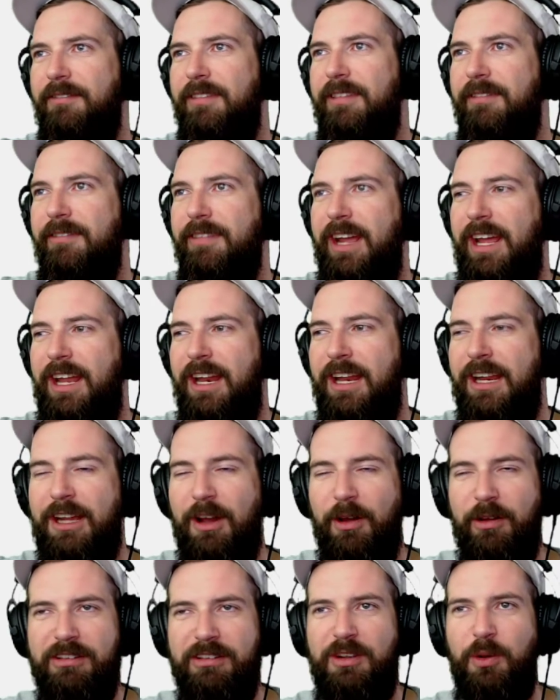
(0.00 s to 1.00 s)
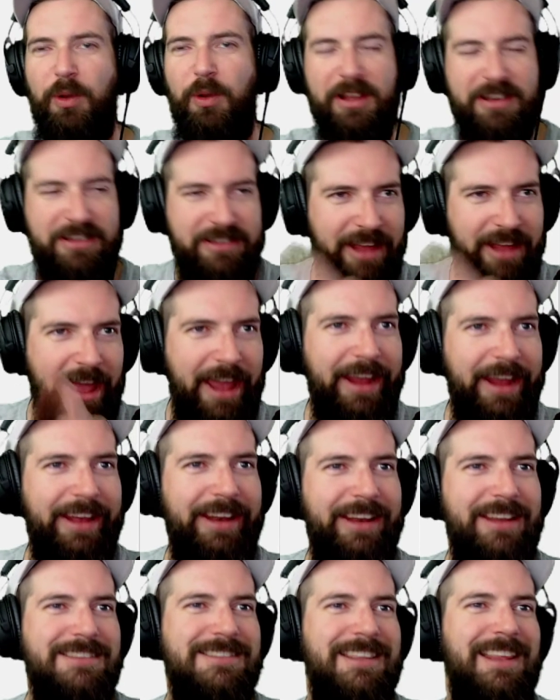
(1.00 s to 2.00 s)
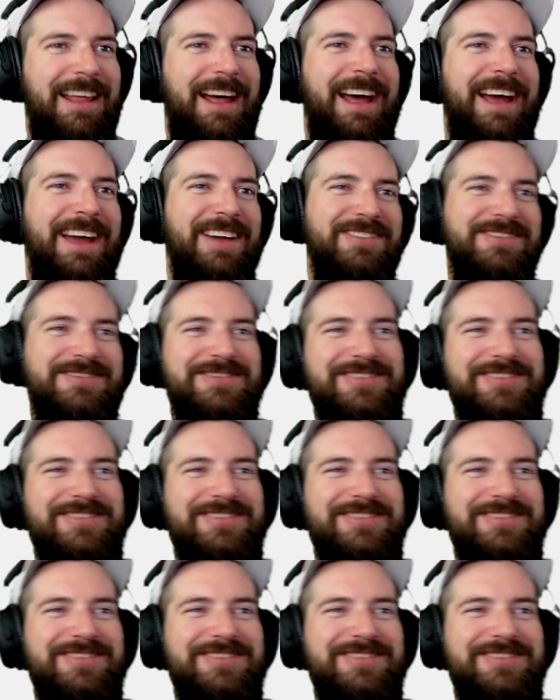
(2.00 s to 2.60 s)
He didn't go to school a day in his life.